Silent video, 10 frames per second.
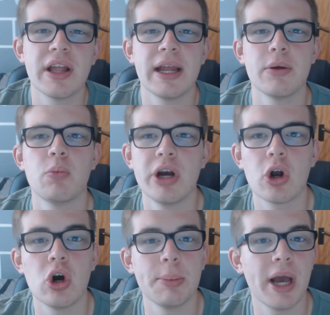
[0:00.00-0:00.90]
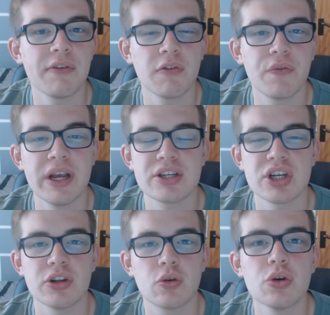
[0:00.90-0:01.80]
we are going to be either
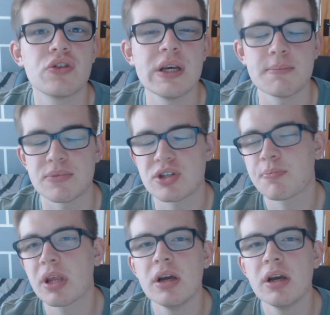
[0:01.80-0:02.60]
facing two teams.